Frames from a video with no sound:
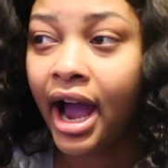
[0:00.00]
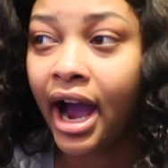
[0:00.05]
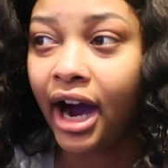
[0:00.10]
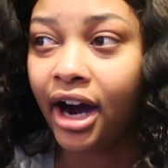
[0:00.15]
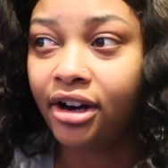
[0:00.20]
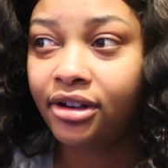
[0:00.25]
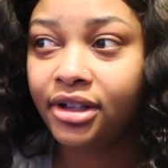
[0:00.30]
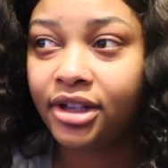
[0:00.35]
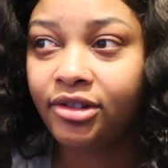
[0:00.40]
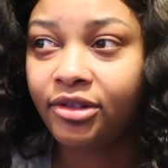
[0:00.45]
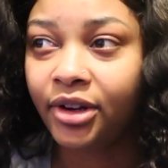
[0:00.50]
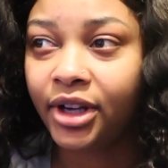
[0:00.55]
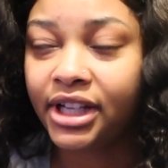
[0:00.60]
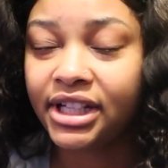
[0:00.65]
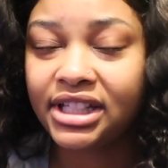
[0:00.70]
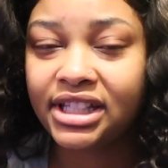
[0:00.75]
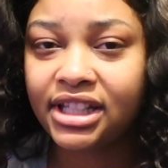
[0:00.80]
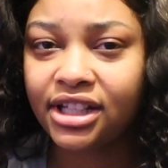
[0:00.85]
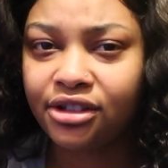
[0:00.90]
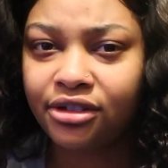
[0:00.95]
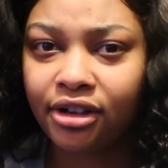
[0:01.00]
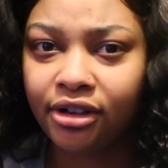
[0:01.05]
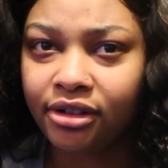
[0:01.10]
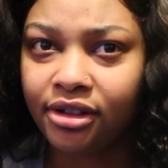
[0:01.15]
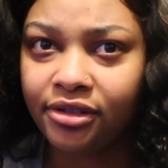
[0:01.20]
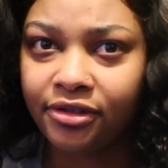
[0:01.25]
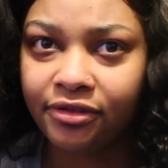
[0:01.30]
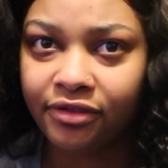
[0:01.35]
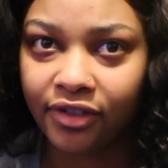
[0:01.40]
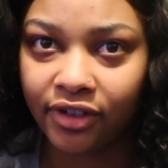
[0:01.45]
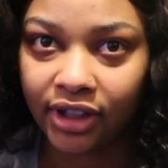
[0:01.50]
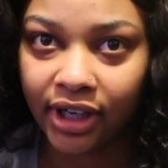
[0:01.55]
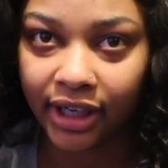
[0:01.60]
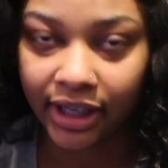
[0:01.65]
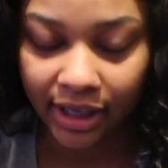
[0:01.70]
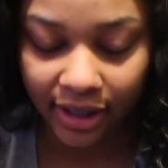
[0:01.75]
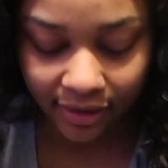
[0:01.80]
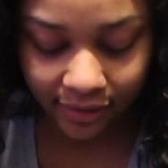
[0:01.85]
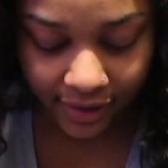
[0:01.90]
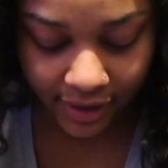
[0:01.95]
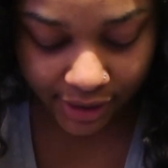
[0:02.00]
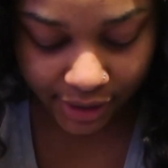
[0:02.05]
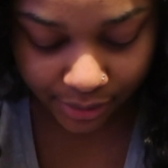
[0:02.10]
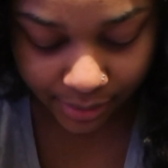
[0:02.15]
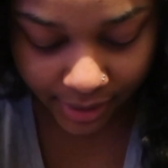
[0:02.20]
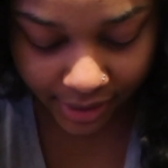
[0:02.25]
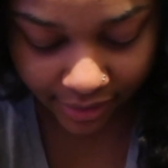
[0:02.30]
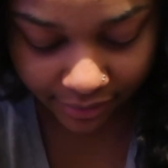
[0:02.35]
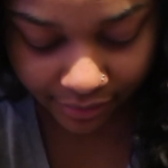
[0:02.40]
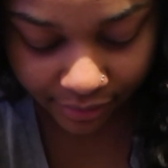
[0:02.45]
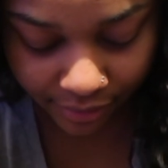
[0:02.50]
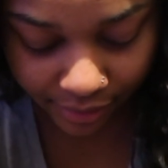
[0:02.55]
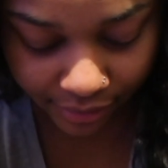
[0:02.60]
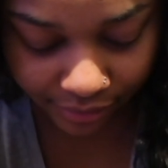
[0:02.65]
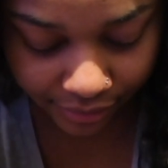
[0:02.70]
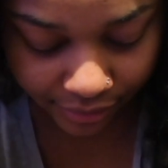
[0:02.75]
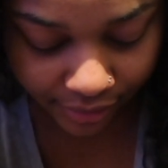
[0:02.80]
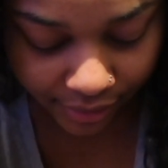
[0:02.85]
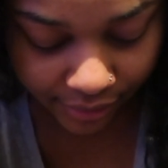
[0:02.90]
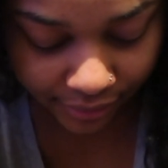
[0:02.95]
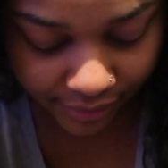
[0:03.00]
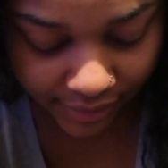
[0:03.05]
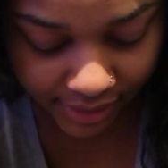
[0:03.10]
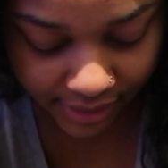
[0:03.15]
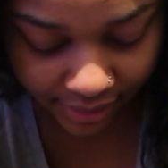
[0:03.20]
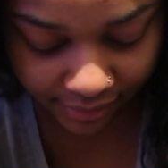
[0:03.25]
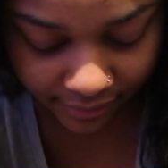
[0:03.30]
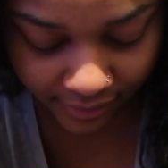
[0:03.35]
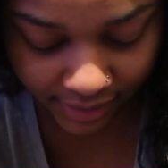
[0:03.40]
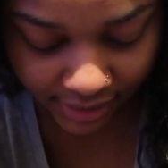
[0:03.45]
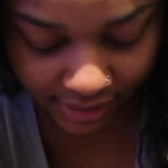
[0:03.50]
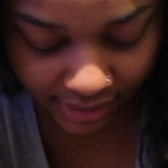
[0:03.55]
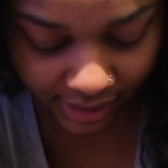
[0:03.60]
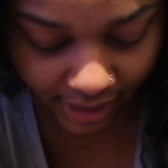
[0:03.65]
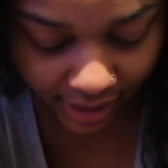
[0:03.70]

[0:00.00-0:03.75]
It still don't even feel like I graduated for real, for some reason.